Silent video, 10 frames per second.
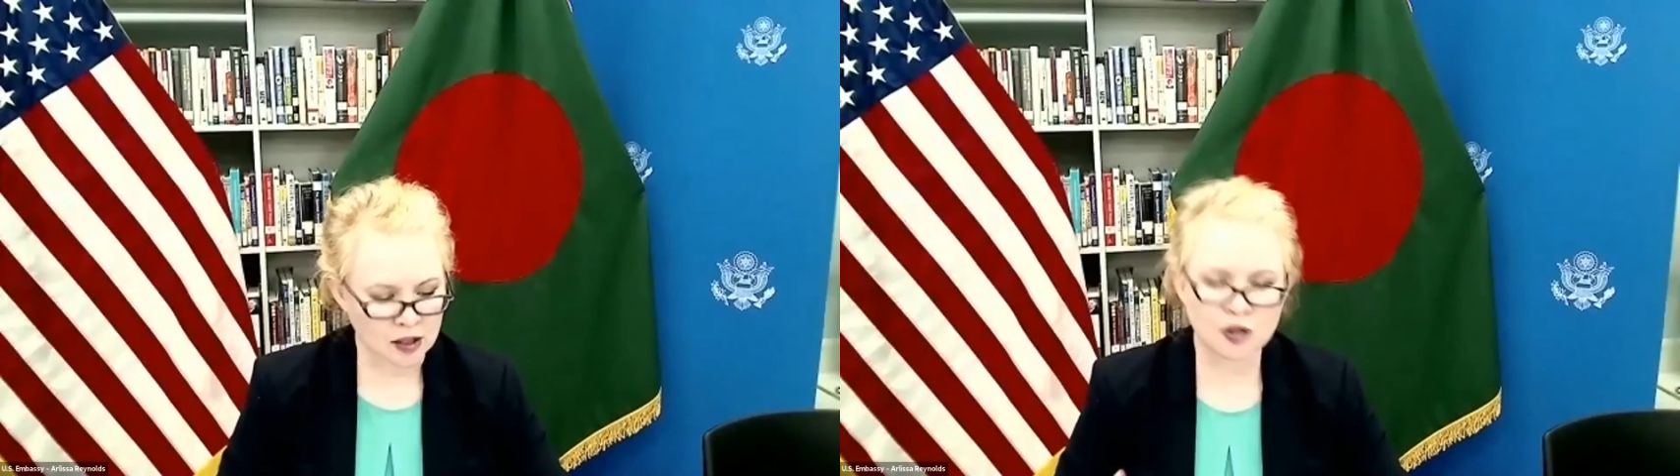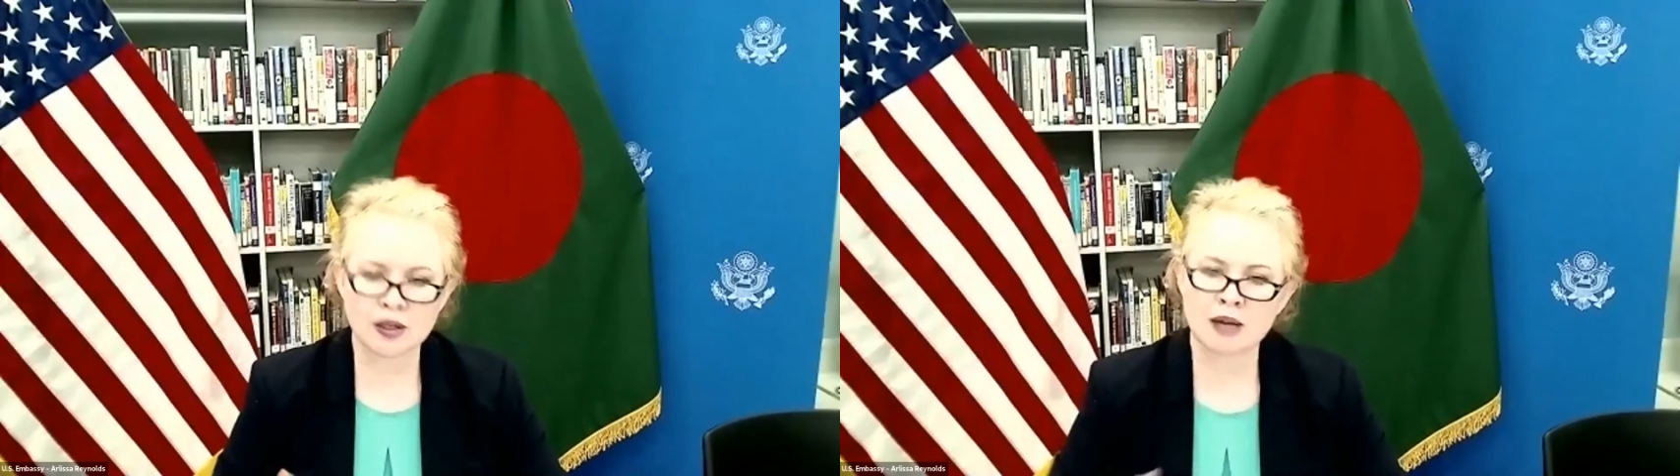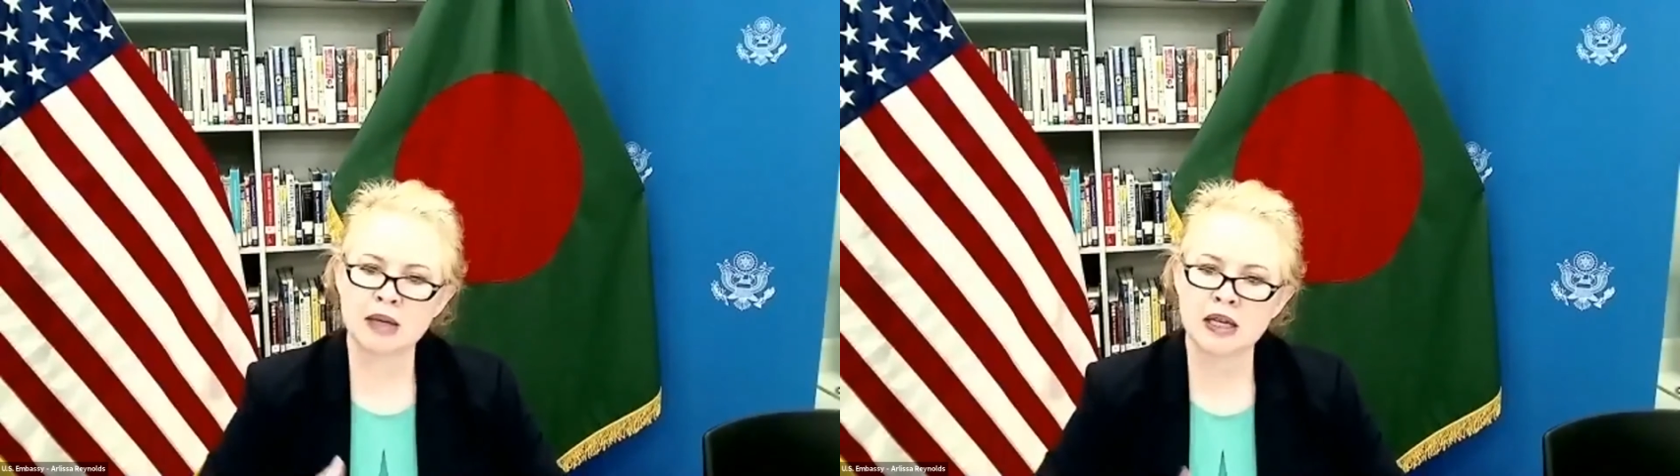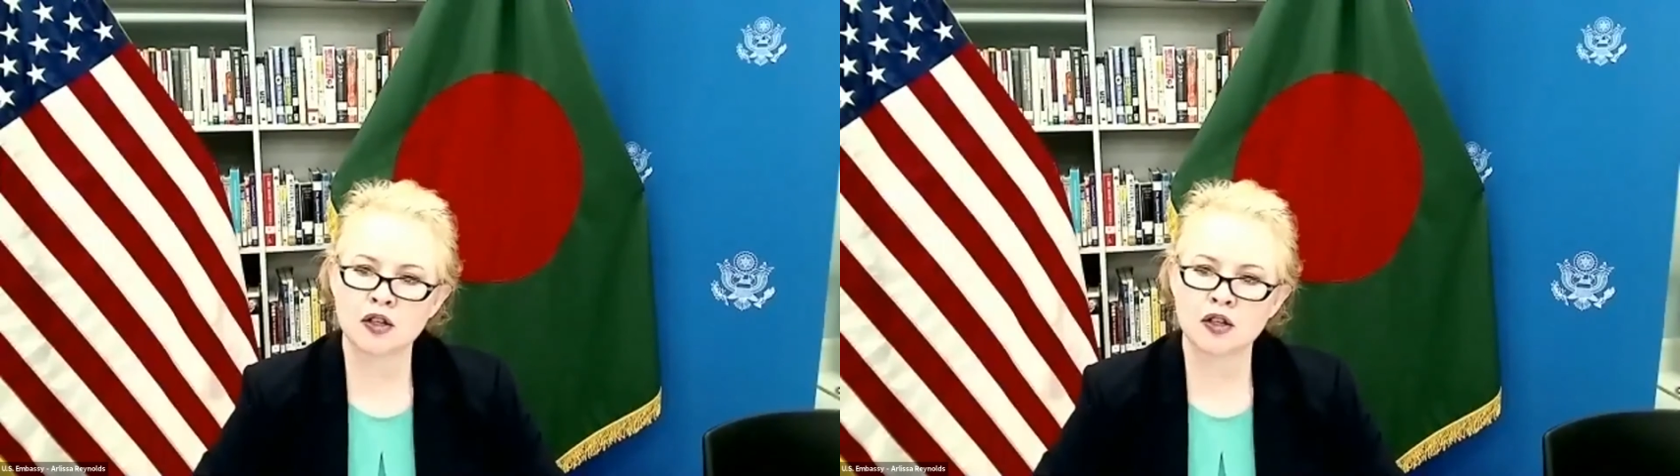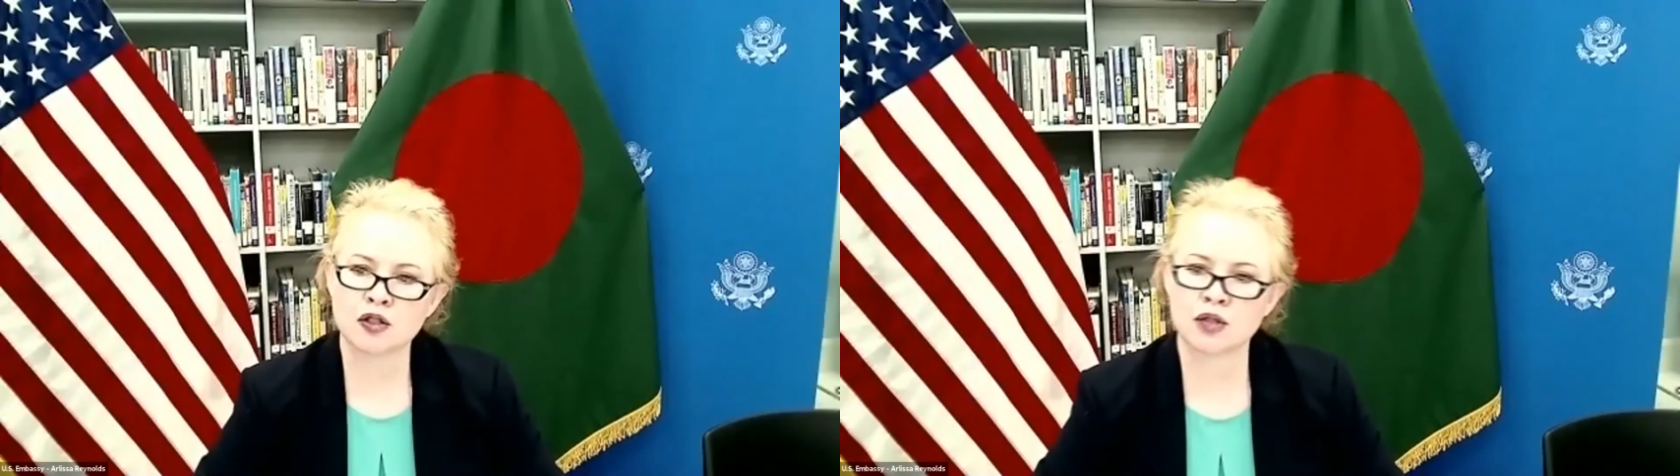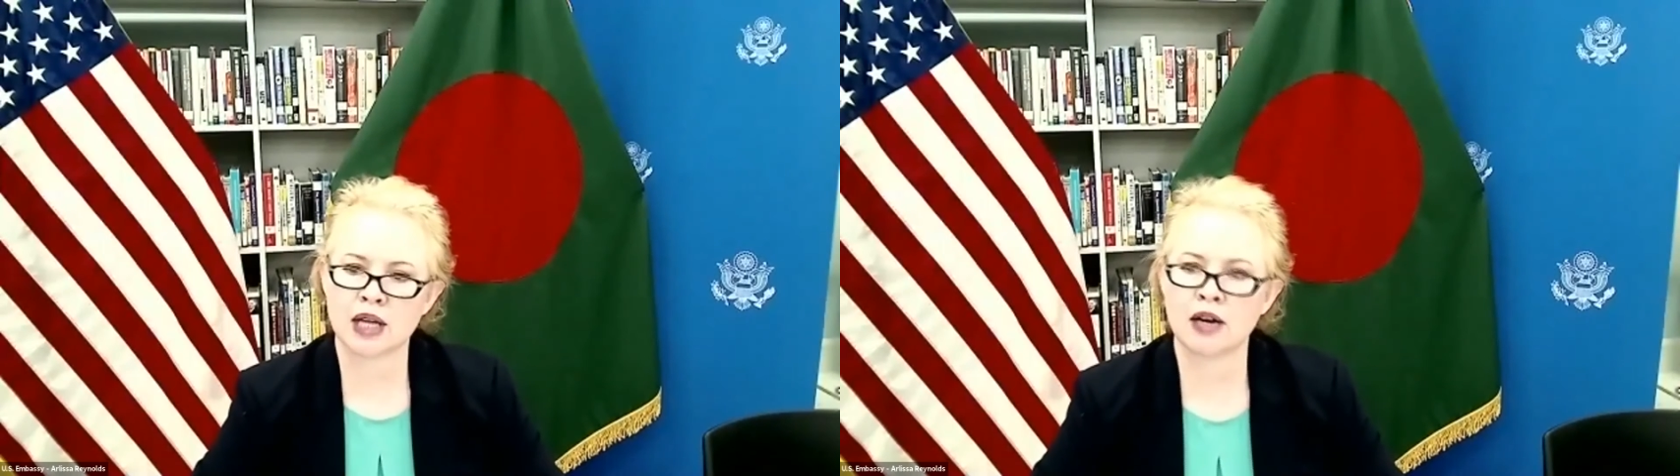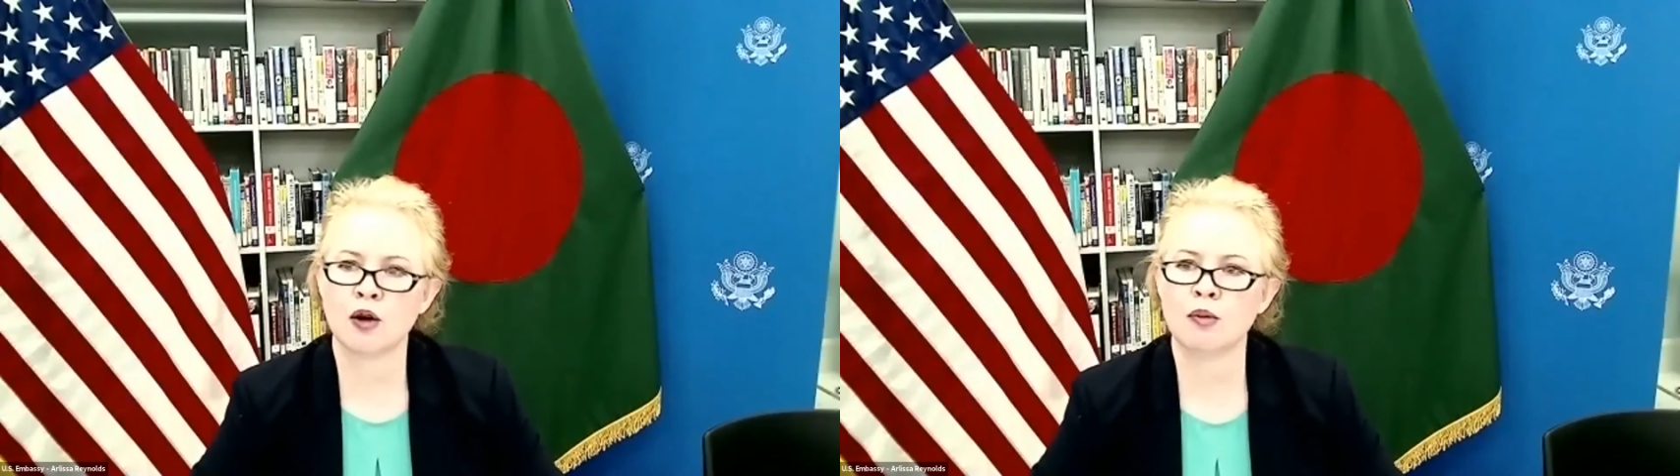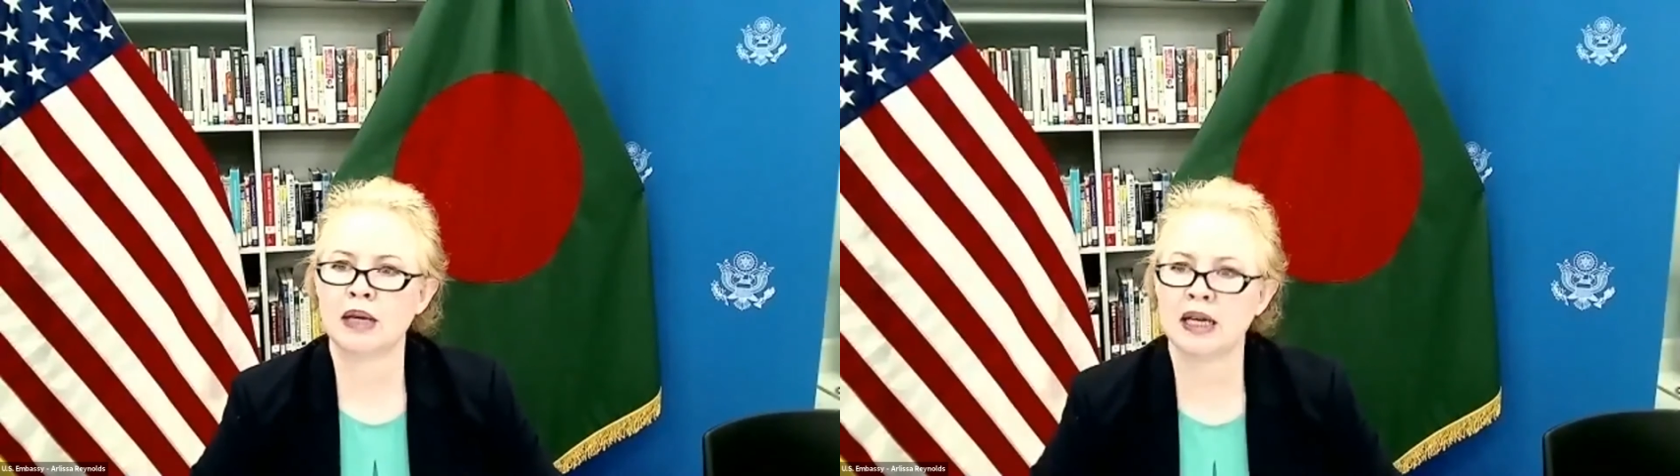So let me introduce, I know
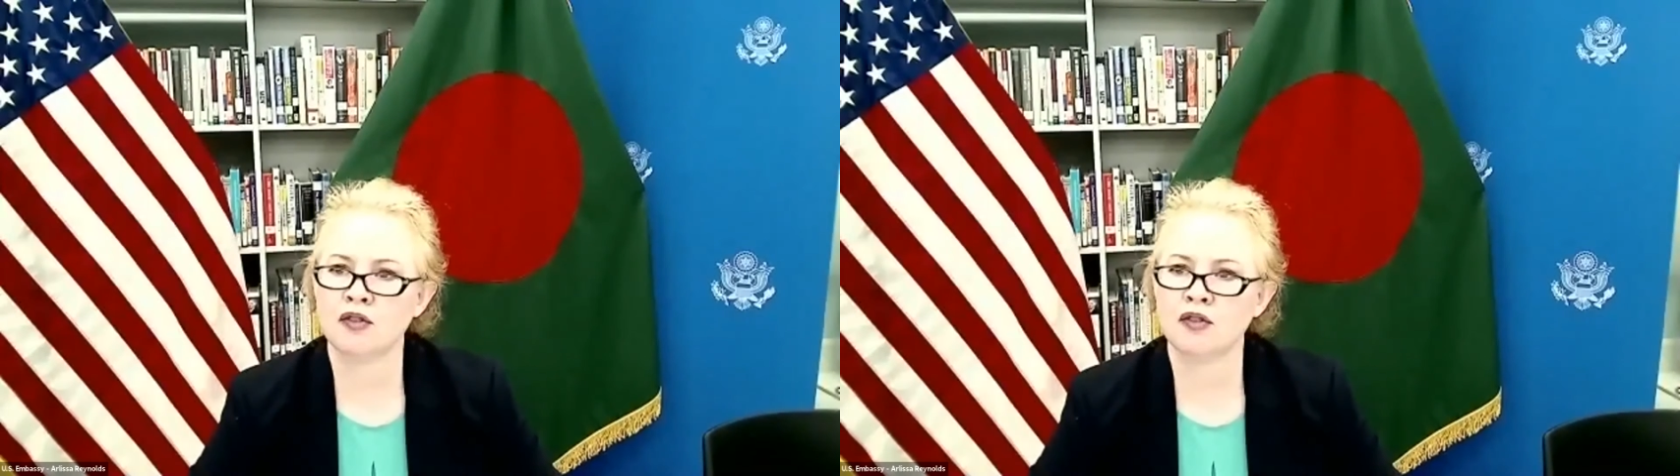many of